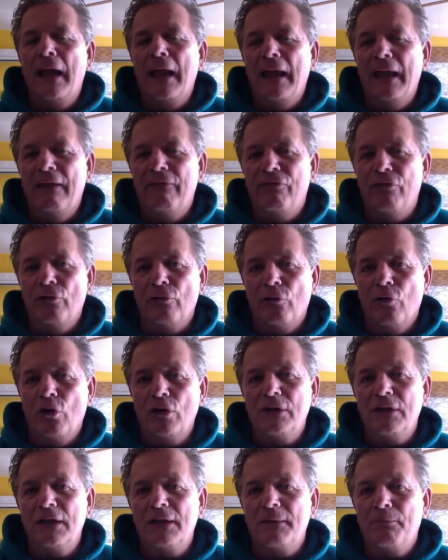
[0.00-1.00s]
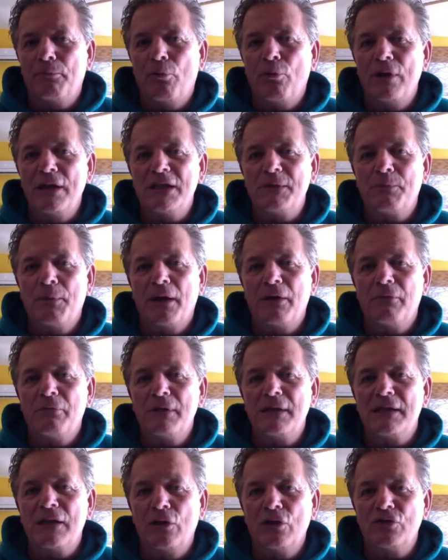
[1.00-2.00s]
If you looked at the point spread
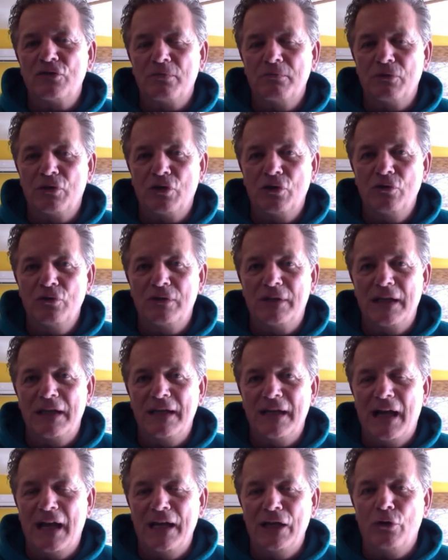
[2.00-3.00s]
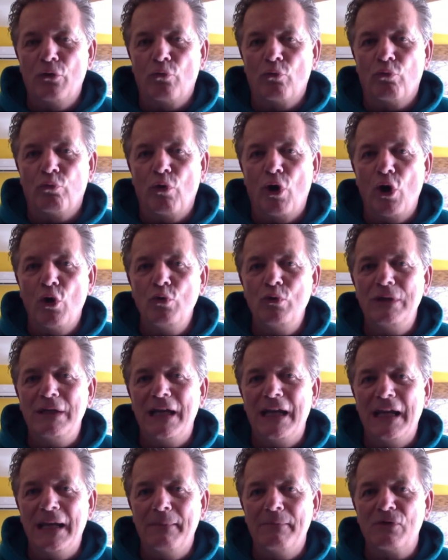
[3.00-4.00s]
results from Tuesday night, road
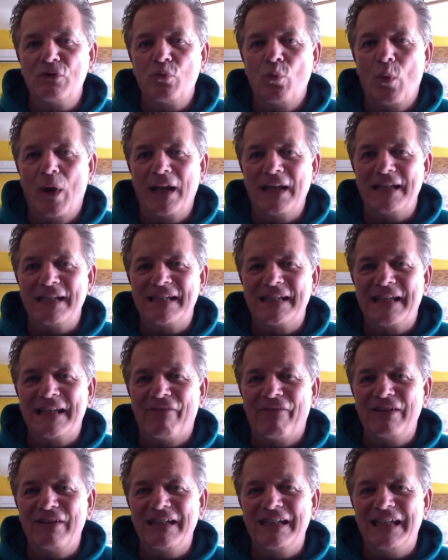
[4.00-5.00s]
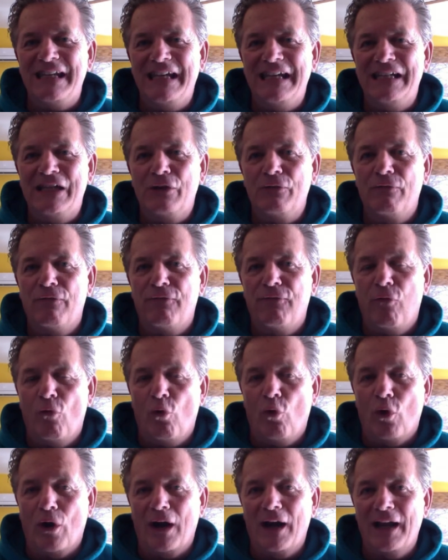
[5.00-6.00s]
teams went
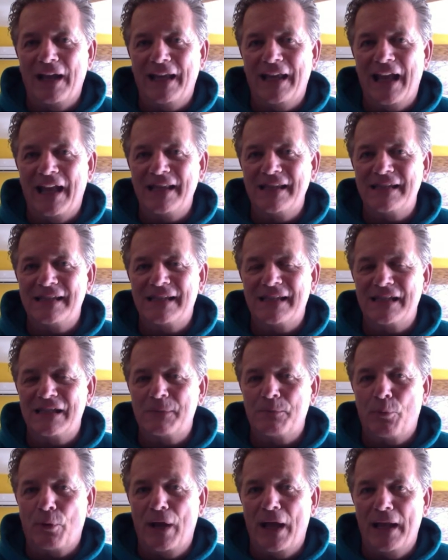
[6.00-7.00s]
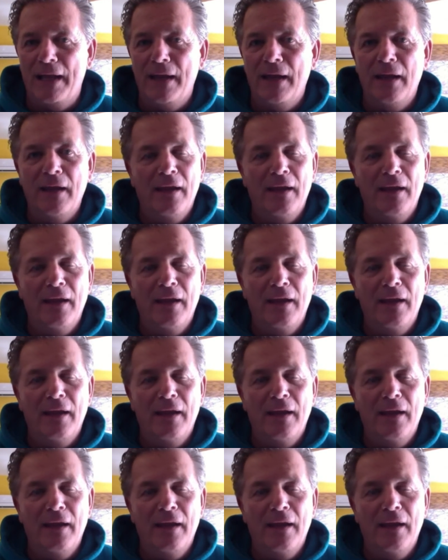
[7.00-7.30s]
17-4 against the spread.